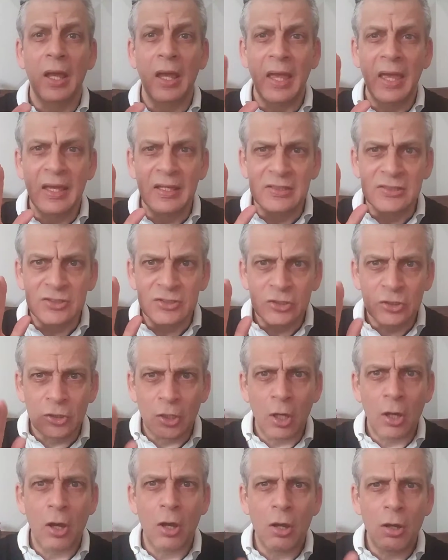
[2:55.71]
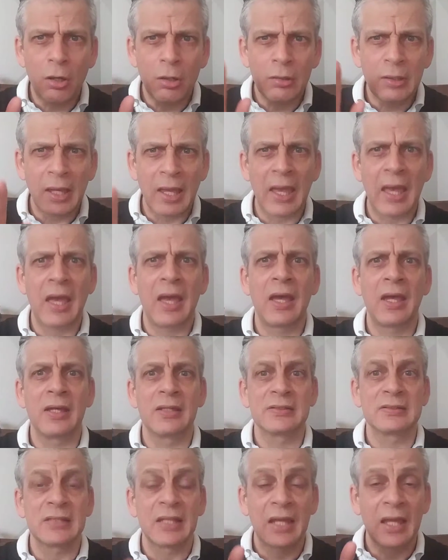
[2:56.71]
As long
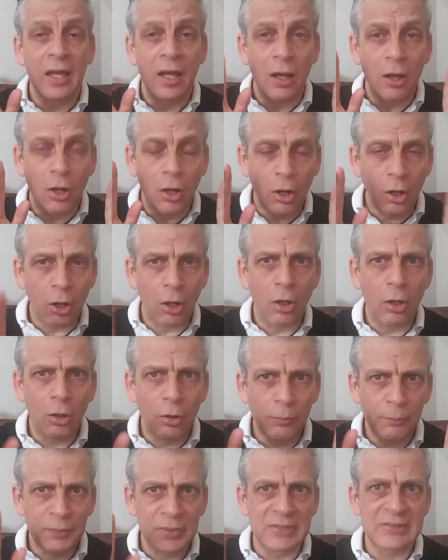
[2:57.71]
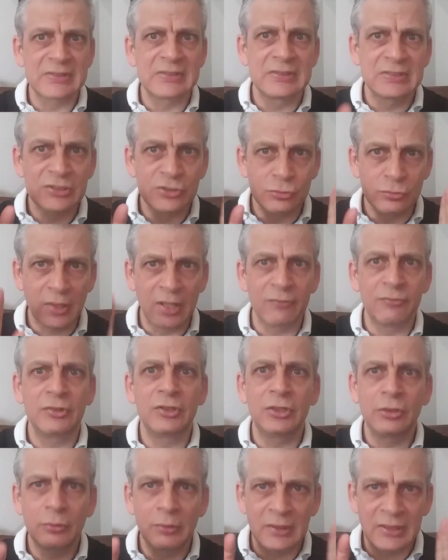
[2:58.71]
as all business
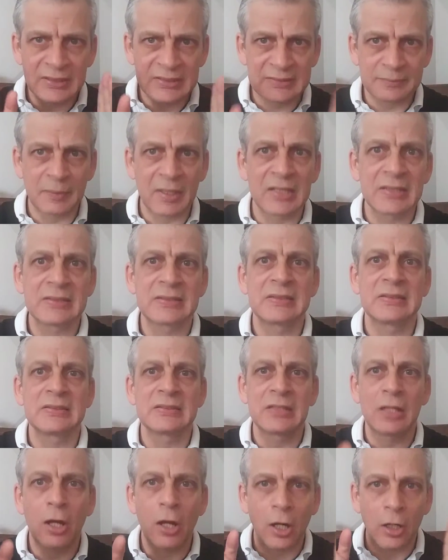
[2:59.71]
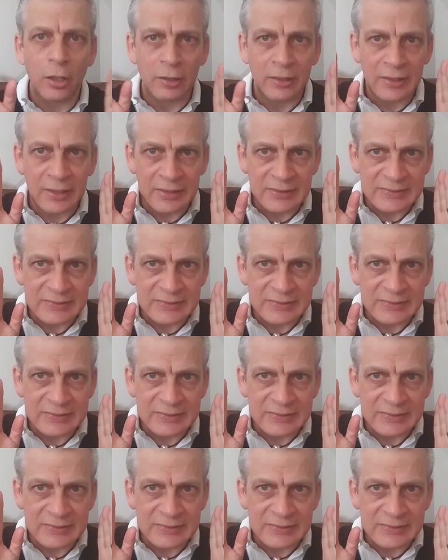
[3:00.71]
revenue and expenses are in a